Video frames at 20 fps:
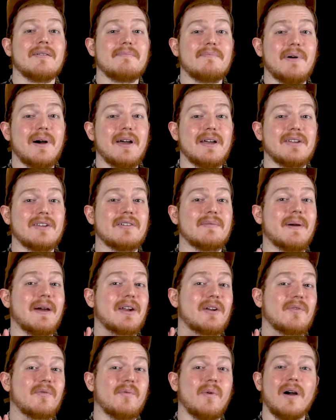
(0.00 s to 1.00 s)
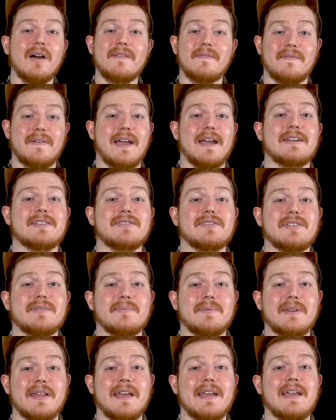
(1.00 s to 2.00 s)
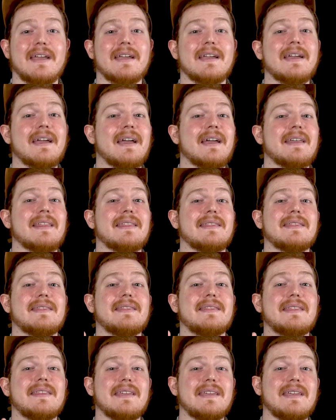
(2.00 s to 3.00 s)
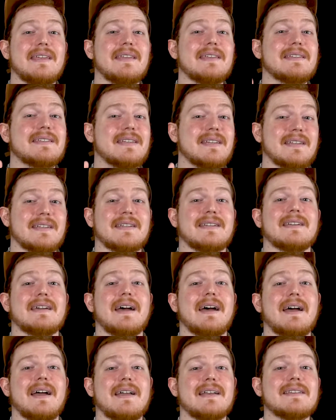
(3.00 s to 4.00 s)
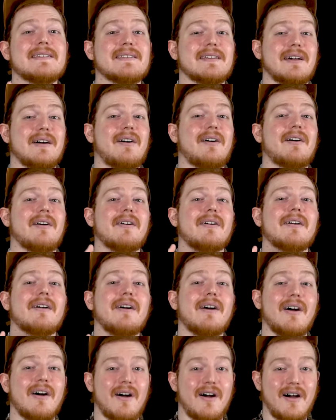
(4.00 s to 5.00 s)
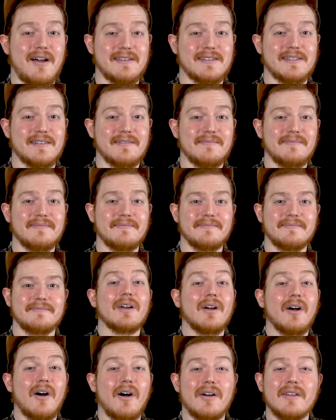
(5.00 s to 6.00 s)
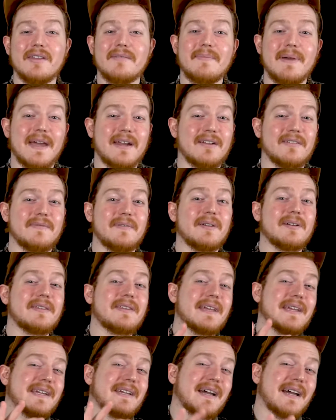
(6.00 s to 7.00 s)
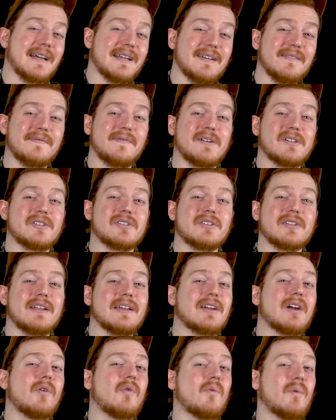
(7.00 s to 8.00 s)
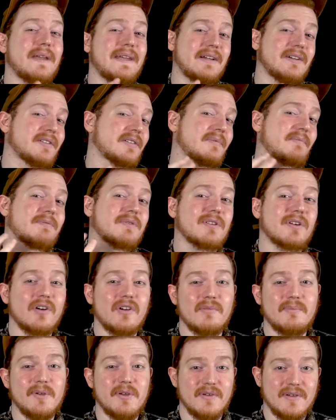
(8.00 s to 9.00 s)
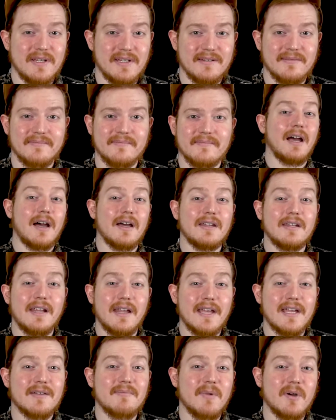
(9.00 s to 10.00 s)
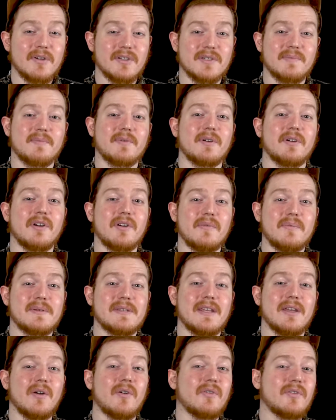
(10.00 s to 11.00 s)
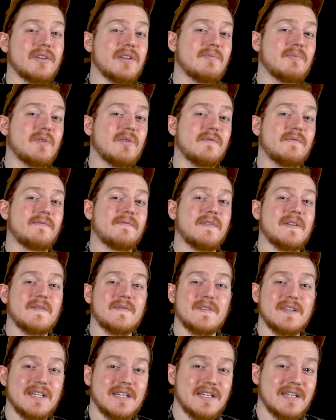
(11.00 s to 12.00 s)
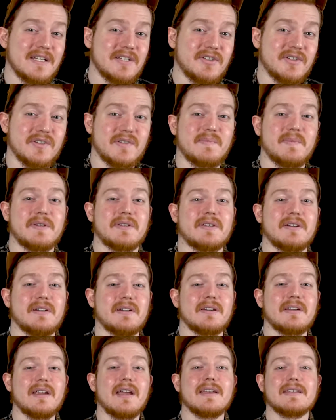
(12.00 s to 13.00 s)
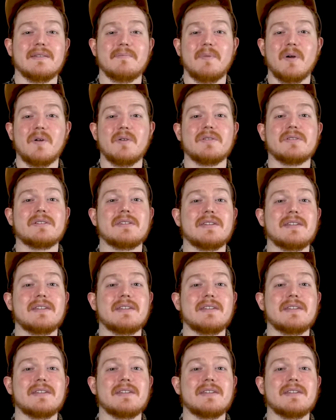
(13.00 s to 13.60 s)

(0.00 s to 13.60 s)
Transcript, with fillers: But no matter what faction you're playing, these guys are awesome. On the battlefield, they kind of function like a weird probe unit. Unlike most probes, they only move 15 inches per turn as opposed